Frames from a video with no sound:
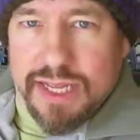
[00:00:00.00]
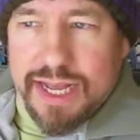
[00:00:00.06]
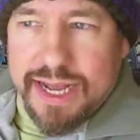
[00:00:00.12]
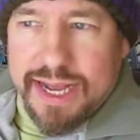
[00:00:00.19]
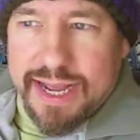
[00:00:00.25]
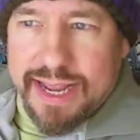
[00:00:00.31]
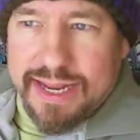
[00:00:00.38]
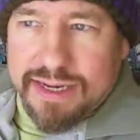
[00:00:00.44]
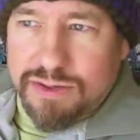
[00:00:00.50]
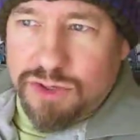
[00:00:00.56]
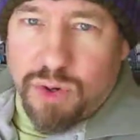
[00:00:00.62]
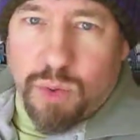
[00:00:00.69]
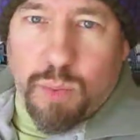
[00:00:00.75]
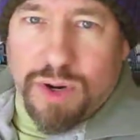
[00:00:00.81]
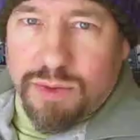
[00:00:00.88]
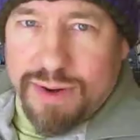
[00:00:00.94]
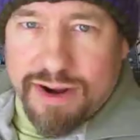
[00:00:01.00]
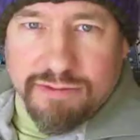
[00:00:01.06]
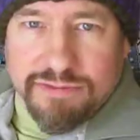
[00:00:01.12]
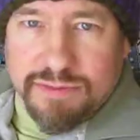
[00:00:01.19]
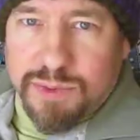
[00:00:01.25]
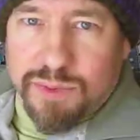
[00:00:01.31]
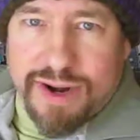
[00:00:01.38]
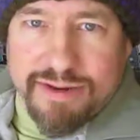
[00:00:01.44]
And 1 round
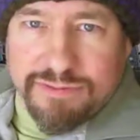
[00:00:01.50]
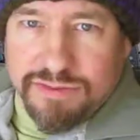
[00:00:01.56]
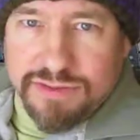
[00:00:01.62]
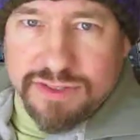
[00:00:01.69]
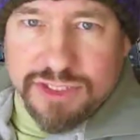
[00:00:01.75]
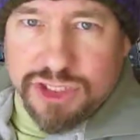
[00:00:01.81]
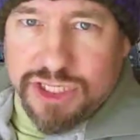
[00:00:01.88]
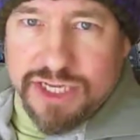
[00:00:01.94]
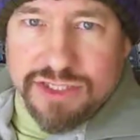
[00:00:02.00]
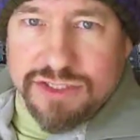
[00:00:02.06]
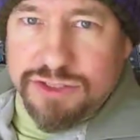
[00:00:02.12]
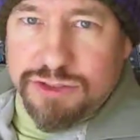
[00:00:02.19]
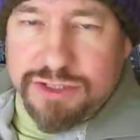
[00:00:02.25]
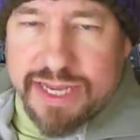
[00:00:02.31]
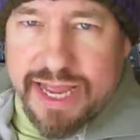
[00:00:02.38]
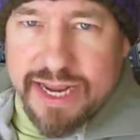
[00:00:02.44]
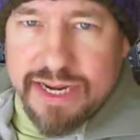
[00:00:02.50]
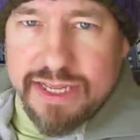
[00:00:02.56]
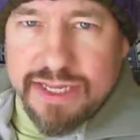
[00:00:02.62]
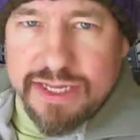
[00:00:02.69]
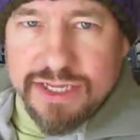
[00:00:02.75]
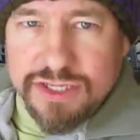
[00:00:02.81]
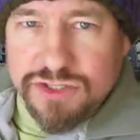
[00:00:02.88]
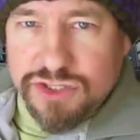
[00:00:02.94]
from a rifle in the chest and you're dead.
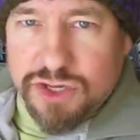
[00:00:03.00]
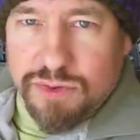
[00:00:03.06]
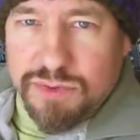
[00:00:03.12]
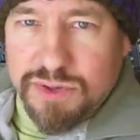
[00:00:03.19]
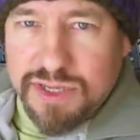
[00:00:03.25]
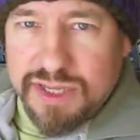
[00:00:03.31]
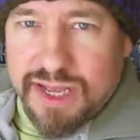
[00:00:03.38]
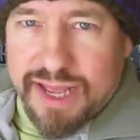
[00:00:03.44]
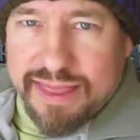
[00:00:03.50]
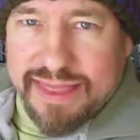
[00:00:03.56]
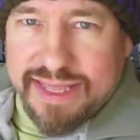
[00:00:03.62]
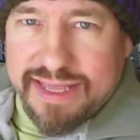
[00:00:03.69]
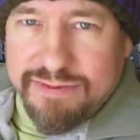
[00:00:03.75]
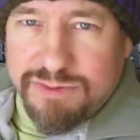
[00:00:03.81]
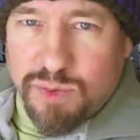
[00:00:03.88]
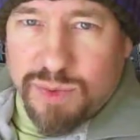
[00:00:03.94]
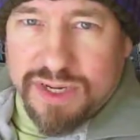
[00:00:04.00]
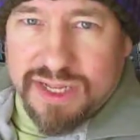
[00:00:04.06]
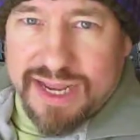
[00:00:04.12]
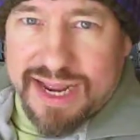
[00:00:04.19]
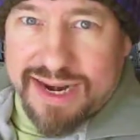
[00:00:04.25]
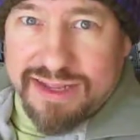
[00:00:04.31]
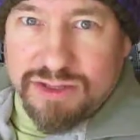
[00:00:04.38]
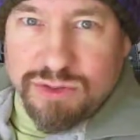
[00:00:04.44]
So I think if you want to
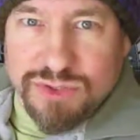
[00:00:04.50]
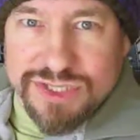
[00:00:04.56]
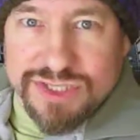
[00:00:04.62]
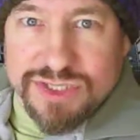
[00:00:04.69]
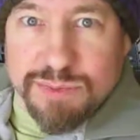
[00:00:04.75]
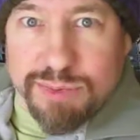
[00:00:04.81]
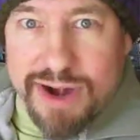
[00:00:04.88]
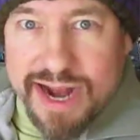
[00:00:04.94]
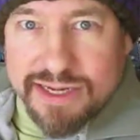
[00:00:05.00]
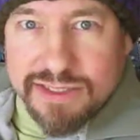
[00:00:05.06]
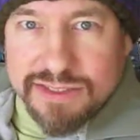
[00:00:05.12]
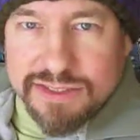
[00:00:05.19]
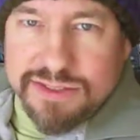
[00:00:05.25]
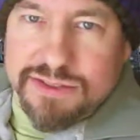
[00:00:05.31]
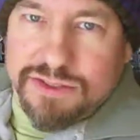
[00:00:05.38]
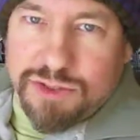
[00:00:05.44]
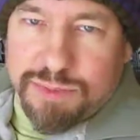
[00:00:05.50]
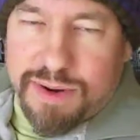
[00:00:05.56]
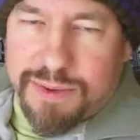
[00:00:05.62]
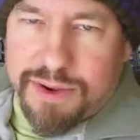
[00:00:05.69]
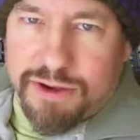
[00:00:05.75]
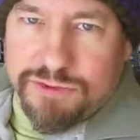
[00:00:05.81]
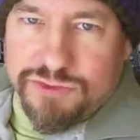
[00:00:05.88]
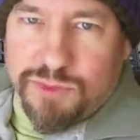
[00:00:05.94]
kind of use it as practice, you
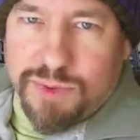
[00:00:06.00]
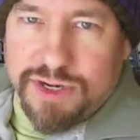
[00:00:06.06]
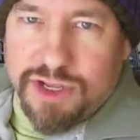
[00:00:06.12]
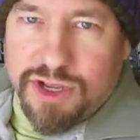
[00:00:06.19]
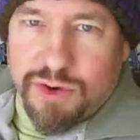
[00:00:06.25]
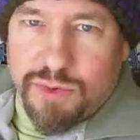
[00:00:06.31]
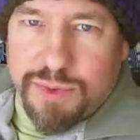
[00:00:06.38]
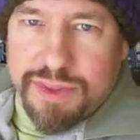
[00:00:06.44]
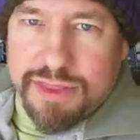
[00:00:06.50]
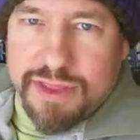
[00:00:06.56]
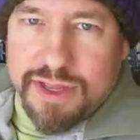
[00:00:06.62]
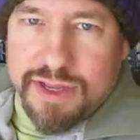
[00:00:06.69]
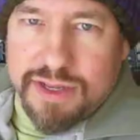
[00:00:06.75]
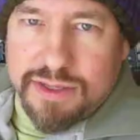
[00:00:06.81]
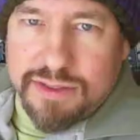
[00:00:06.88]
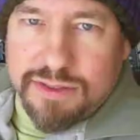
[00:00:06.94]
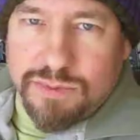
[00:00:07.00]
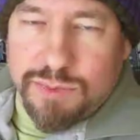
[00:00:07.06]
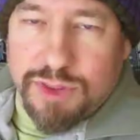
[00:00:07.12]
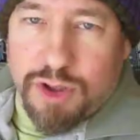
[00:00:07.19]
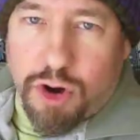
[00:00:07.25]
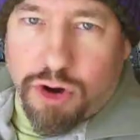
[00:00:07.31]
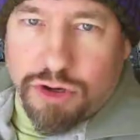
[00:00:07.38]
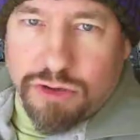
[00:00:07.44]
probably also want with
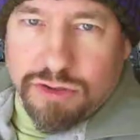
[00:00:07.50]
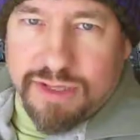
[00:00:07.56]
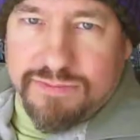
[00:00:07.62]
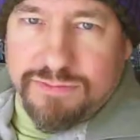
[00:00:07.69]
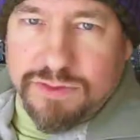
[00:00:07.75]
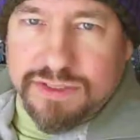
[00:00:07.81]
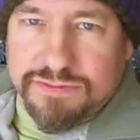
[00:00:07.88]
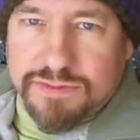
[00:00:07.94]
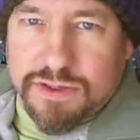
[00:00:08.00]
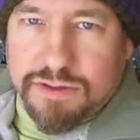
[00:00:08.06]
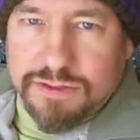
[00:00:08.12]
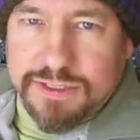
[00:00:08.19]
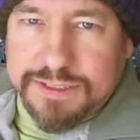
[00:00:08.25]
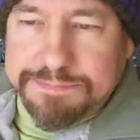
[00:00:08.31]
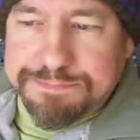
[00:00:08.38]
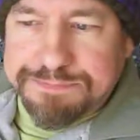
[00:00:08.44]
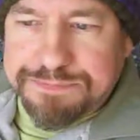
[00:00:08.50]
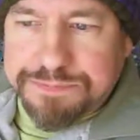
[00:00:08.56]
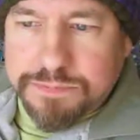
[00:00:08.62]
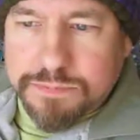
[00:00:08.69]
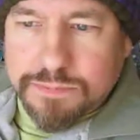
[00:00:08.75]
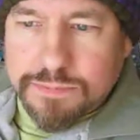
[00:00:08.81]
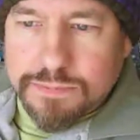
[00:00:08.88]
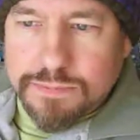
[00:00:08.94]
harder level difficulty.
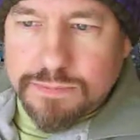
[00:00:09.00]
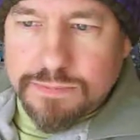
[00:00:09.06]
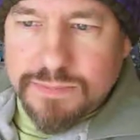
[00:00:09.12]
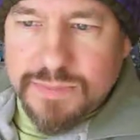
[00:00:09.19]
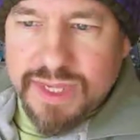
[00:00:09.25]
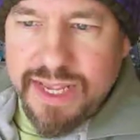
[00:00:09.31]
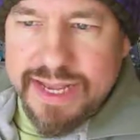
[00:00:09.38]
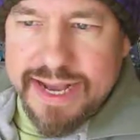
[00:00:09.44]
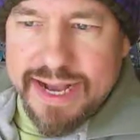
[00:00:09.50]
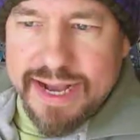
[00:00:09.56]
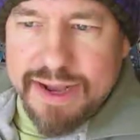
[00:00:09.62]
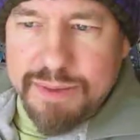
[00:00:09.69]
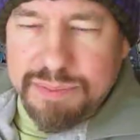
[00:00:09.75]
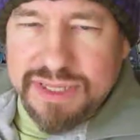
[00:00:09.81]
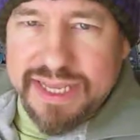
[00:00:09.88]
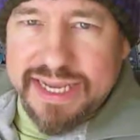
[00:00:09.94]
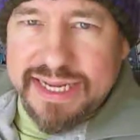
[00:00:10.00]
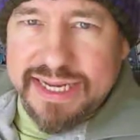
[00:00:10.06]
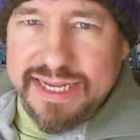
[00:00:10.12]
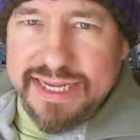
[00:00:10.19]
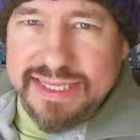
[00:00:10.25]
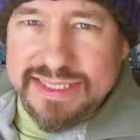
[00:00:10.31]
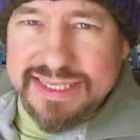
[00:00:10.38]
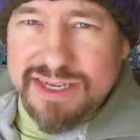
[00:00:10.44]
Played
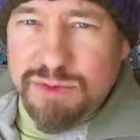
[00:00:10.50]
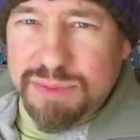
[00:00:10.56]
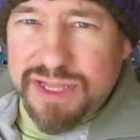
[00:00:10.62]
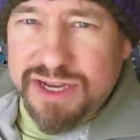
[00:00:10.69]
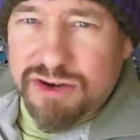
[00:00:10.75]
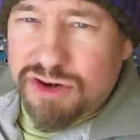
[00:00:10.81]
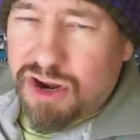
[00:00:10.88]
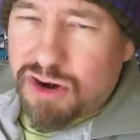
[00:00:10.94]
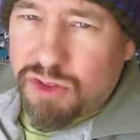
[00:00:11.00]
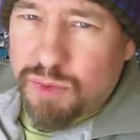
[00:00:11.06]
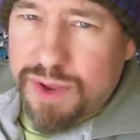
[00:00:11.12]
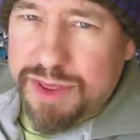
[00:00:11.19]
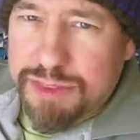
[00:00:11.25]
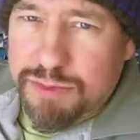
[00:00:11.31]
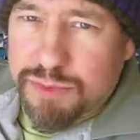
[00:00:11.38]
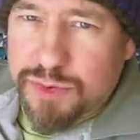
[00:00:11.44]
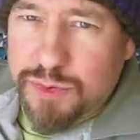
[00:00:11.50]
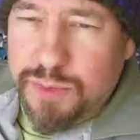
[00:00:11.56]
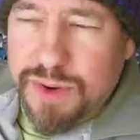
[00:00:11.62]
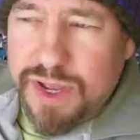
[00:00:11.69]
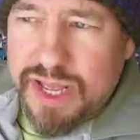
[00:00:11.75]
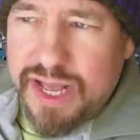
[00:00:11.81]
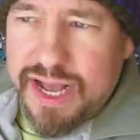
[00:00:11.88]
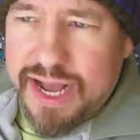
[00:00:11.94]
single player not all the way through.
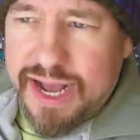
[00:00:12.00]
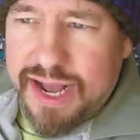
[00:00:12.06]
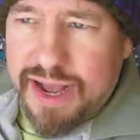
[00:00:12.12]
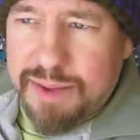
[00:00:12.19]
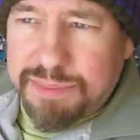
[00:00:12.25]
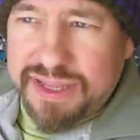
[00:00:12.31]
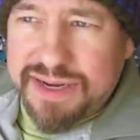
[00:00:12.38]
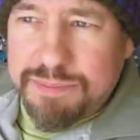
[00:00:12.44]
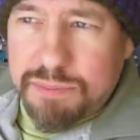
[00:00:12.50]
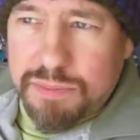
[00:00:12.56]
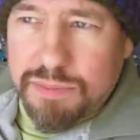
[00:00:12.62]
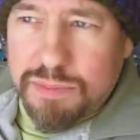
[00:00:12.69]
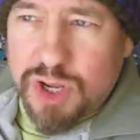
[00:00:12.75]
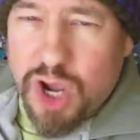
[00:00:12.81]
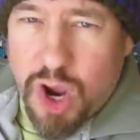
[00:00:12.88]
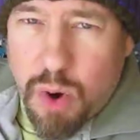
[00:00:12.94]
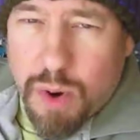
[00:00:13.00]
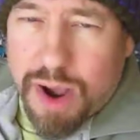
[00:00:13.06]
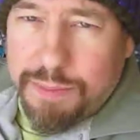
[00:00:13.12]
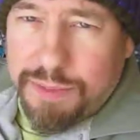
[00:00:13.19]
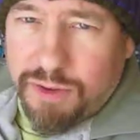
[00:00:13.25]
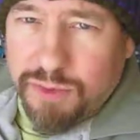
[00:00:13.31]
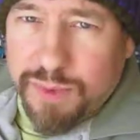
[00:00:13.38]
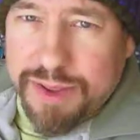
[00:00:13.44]
I played co-op
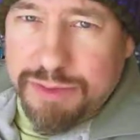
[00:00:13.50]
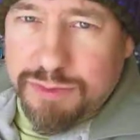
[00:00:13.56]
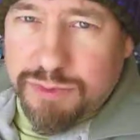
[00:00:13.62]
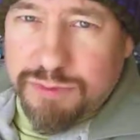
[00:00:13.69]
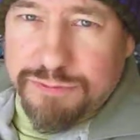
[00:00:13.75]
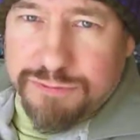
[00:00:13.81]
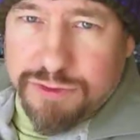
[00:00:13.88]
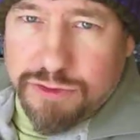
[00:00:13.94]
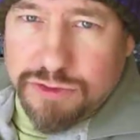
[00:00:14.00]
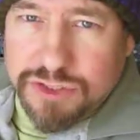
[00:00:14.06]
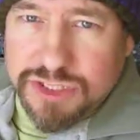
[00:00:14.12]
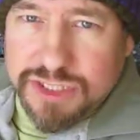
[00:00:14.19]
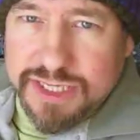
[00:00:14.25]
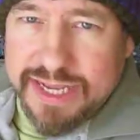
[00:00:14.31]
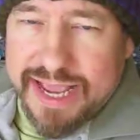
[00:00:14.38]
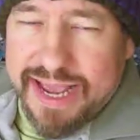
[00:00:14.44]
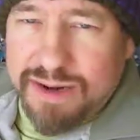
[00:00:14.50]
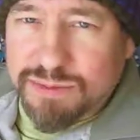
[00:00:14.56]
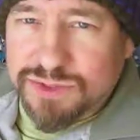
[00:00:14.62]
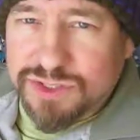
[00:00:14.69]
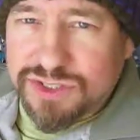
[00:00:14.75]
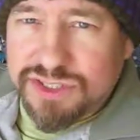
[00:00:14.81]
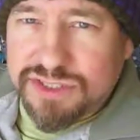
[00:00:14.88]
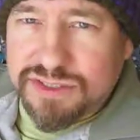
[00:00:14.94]
all the way through first, and I
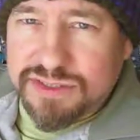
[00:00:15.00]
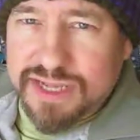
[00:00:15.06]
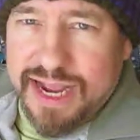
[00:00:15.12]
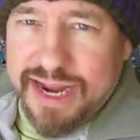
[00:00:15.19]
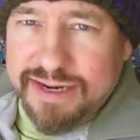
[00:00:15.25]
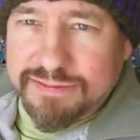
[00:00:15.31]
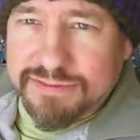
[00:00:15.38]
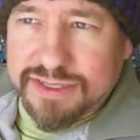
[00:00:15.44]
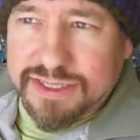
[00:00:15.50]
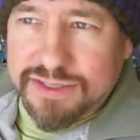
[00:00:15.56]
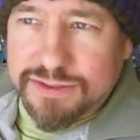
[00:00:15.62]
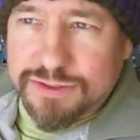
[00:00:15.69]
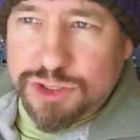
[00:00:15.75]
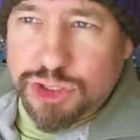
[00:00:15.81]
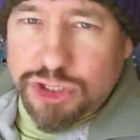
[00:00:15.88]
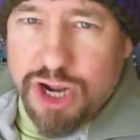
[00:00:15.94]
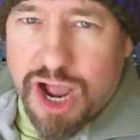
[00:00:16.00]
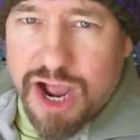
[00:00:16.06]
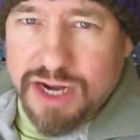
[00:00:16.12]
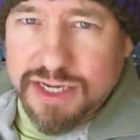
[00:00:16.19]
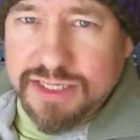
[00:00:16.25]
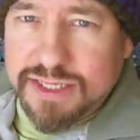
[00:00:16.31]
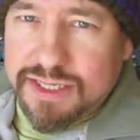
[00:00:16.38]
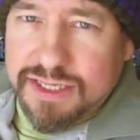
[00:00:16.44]
was a little kind of
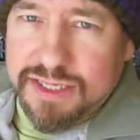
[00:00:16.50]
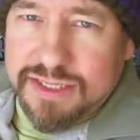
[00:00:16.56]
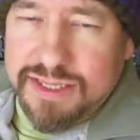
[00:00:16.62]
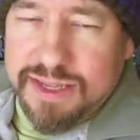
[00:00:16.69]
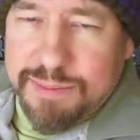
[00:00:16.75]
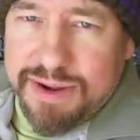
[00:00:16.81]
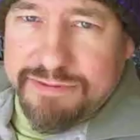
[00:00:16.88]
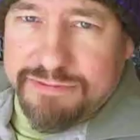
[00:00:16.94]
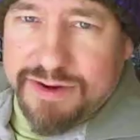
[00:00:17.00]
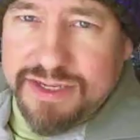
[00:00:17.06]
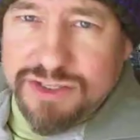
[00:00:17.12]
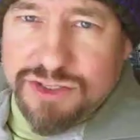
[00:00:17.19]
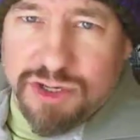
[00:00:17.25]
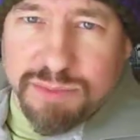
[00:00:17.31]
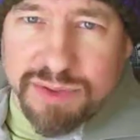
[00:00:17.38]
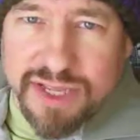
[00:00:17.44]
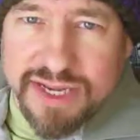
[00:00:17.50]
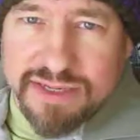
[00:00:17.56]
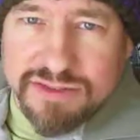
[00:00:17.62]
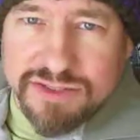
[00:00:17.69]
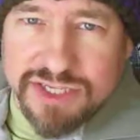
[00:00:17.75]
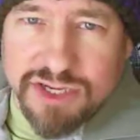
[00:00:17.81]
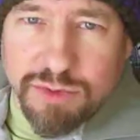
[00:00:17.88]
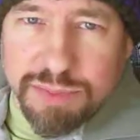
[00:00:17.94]
shocked that my friends started playing
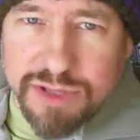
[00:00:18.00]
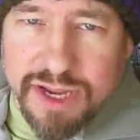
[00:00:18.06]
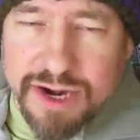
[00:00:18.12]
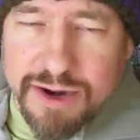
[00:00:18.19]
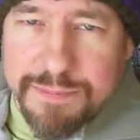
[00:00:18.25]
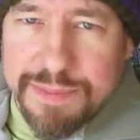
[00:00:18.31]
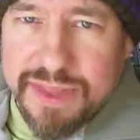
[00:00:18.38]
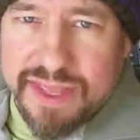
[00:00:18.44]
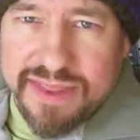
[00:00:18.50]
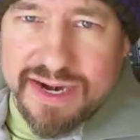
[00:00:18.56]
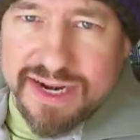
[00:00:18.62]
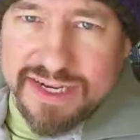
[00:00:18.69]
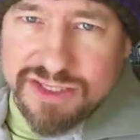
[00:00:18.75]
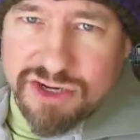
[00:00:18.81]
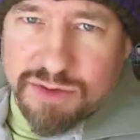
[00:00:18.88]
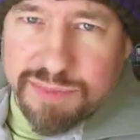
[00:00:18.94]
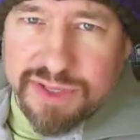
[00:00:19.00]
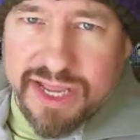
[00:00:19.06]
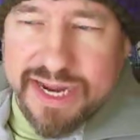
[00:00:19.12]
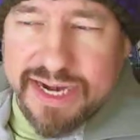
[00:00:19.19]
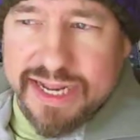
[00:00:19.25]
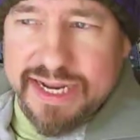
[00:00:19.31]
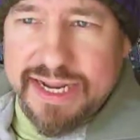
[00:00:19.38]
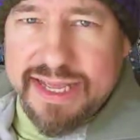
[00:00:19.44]
single player, and then I started
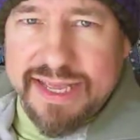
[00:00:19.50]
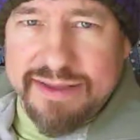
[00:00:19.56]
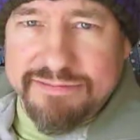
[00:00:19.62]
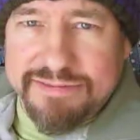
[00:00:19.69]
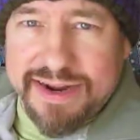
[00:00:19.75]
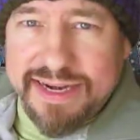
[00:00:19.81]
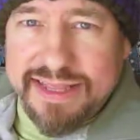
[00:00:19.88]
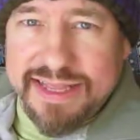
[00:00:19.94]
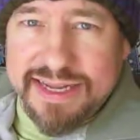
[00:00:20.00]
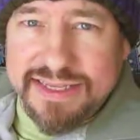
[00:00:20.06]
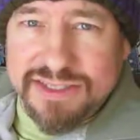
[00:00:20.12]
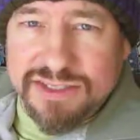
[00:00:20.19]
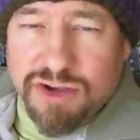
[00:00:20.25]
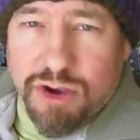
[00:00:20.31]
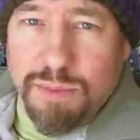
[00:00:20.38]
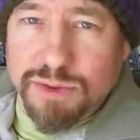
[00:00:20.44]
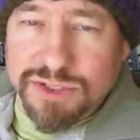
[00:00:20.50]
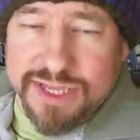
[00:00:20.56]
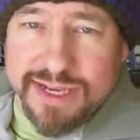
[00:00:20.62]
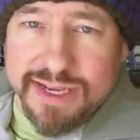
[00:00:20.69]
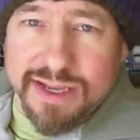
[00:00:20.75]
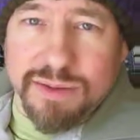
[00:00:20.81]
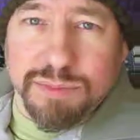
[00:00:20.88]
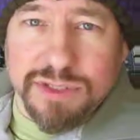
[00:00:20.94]
playing it, finding that it's almost like
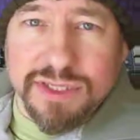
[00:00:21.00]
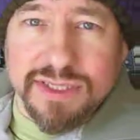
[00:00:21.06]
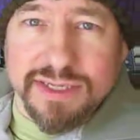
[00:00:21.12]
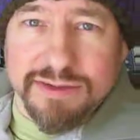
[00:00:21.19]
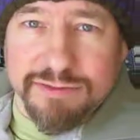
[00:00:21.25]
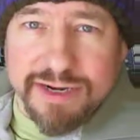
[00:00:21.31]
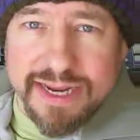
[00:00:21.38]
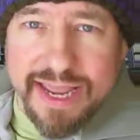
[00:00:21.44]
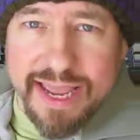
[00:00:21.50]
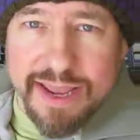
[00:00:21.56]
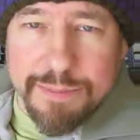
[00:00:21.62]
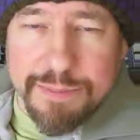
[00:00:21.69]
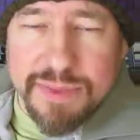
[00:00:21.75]
a completely different game.